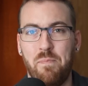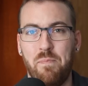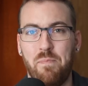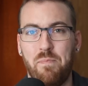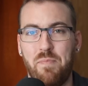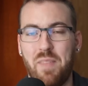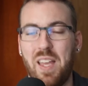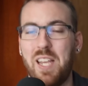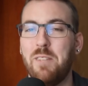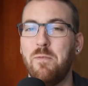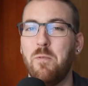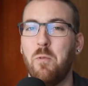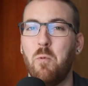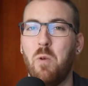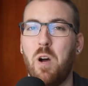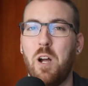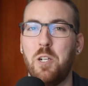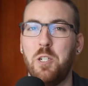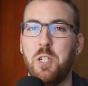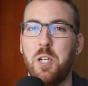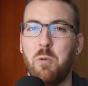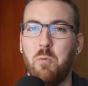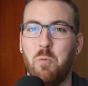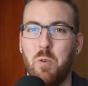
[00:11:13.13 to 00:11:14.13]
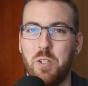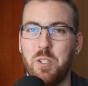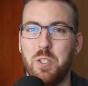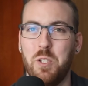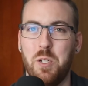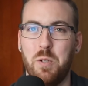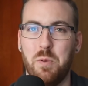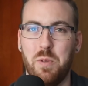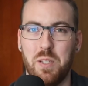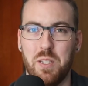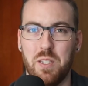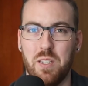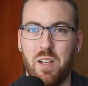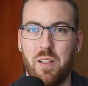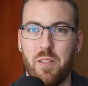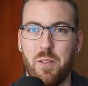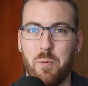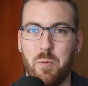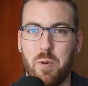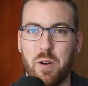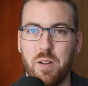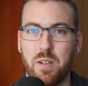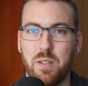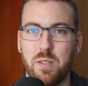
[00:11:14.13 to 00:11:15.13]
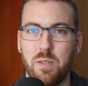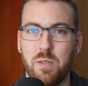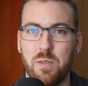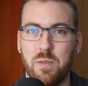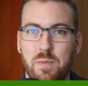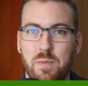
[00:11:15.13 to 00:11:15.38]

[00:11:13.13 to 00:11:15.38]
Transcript: thanks for watching What's New in SOLIDWORKS.